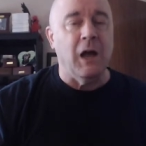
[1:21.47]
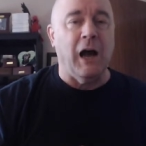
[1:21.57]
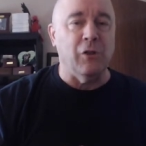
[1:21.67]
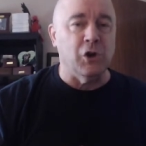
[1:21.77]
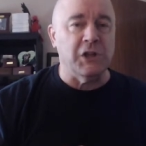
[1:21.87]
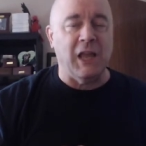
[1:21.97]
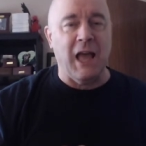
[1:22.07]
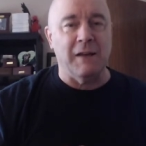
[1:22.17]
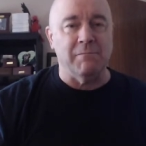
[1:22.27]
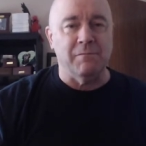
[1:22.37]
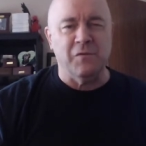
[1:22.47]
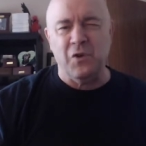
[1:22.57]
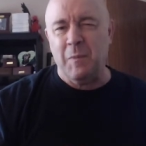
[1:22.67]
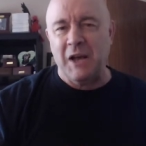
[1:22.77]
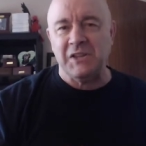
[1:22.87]
I looked again
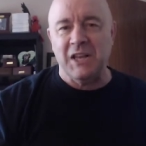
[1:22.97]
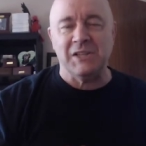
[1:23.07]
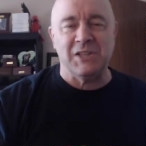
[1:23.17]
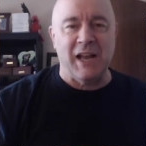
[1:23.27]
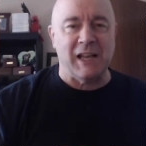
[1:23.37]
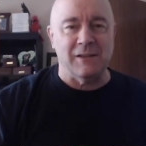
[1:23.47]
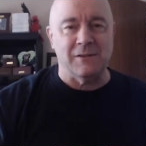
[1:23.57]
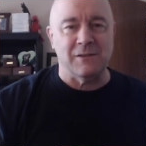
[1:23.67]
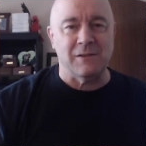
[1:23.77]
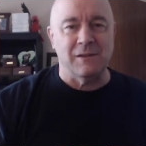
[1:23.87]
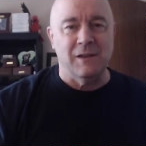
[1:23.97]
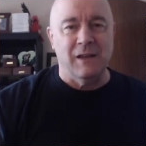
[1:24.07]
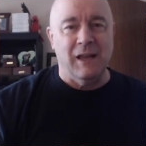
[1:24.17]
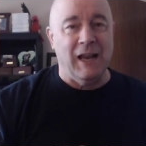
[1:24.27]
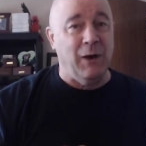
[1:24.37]
for about 10 seconds.
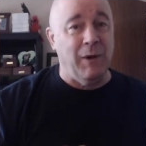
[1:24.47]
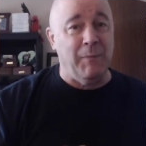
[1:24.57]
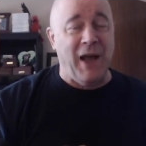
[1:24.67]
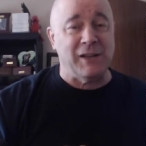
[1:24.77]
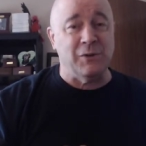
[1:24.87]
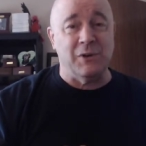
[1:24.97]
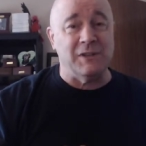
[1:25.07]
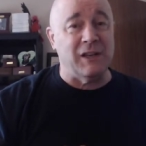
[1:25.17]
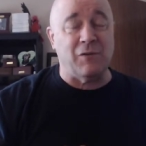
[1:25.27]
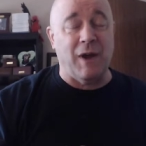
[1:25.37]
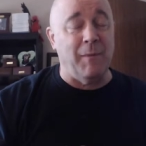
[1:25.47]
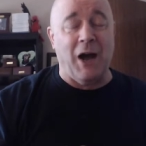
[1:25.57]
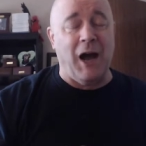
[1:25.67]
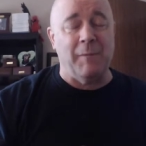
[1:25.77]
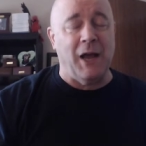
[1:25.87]
And I went back to her and said,
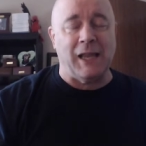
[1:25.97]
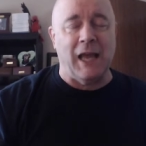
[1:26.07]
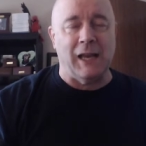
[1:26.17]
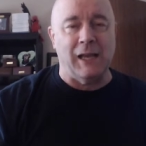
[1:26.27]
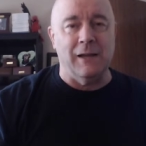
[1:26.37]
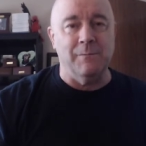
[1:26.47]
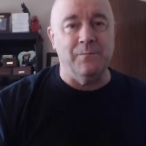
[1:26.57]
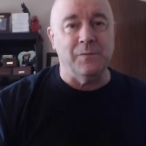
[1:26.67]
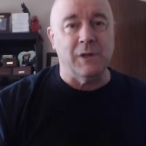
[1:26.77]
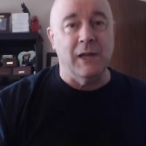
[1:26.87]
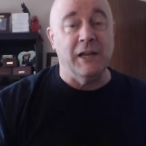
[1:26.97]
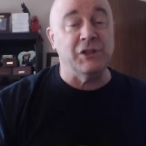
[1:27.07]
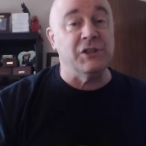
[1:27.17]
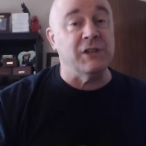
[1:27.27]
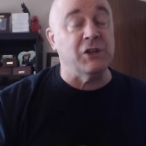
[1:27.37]
Grandma, I'm not getting it. And
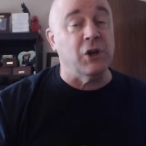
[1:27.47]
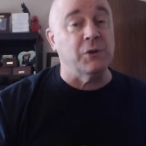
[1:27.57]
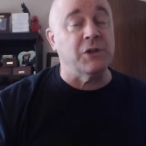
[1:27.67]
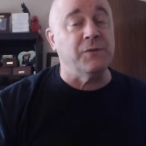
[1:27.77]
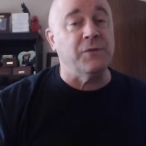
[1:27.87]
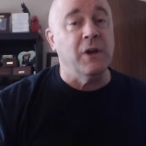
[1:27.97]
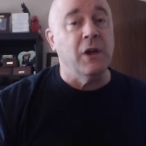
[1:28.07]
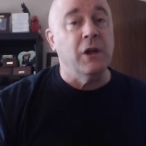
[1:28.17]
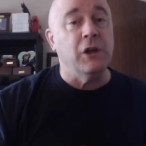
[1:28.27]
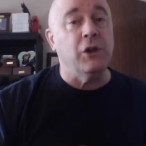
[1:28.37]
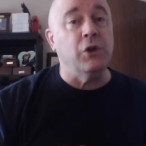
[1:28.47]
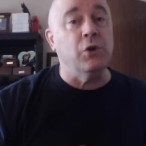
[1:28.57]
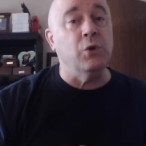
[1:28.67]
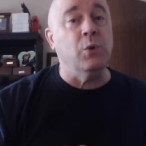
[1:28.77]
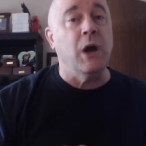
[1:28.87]
she said, Joseph,
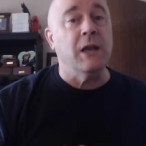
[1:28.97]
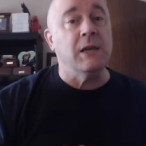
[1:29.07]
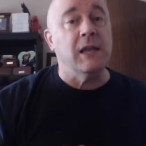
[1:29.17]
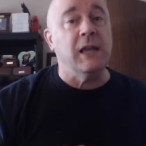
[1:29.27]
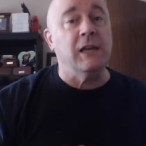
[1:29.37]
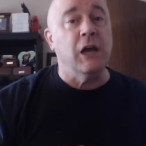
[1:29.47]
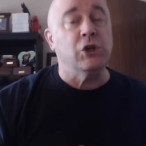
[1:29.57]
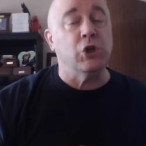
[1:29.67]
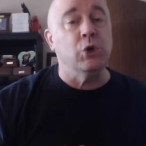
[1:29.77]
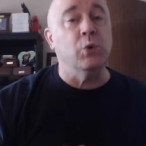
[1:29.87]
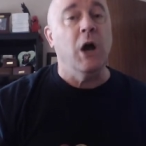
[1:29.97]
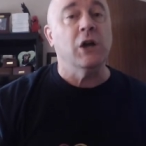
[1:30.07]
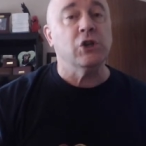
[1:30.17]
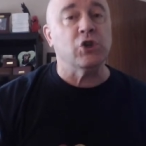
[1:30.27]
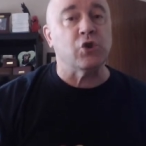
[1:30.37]
you need to
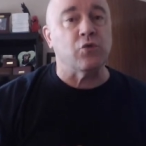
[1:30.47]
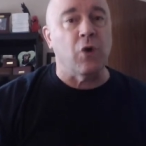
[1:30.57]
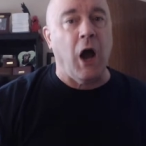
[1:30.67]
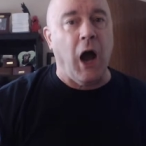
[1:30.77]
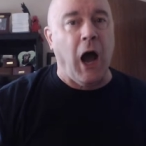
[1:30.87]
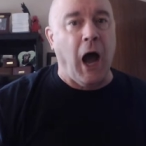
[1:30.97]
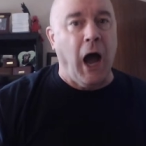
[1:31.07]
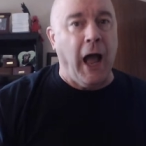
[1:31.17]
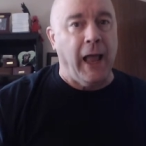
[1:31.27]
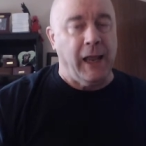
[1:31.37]
try.